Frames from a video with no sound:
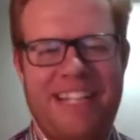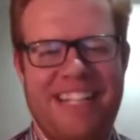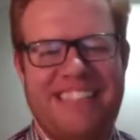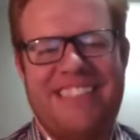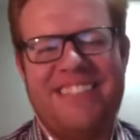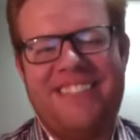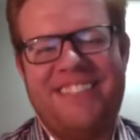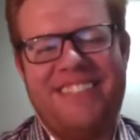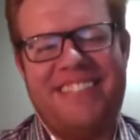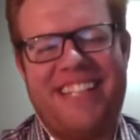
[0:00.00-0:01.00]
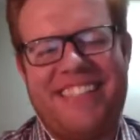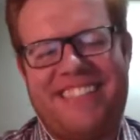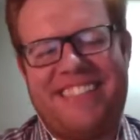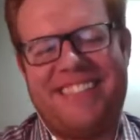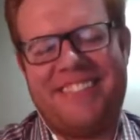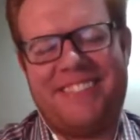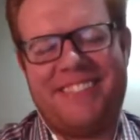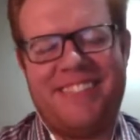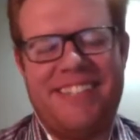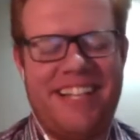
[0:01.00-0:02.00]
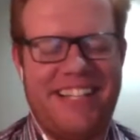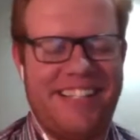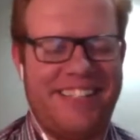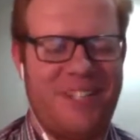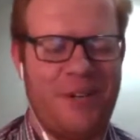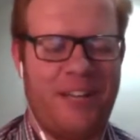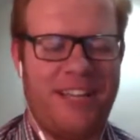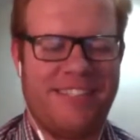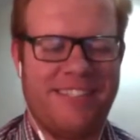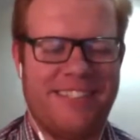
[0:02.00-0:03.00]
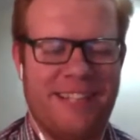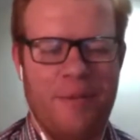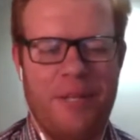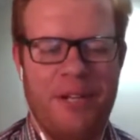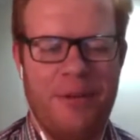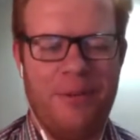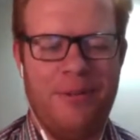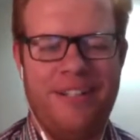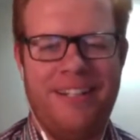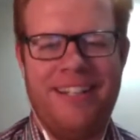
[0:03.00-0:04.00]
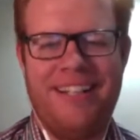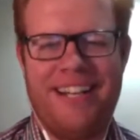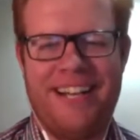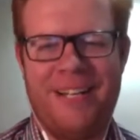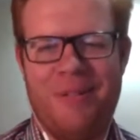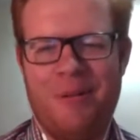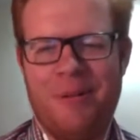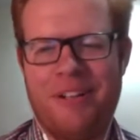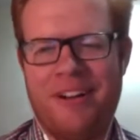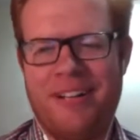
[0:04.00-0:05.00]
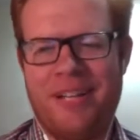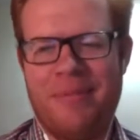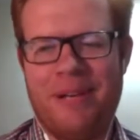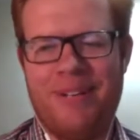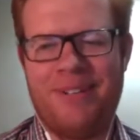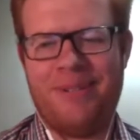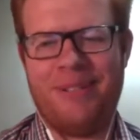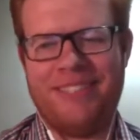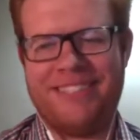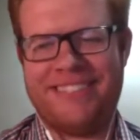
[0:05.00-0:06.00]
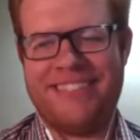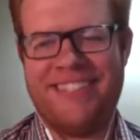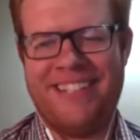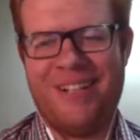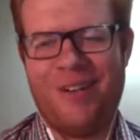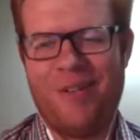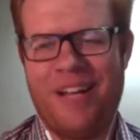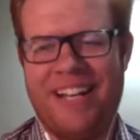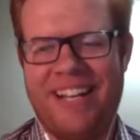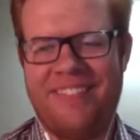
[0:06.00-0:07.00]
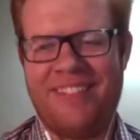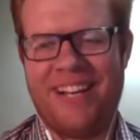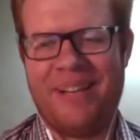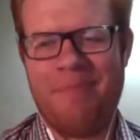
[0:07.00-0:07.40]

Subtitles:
still like showcases that we know kind of what we're talking about. We just ran out of time.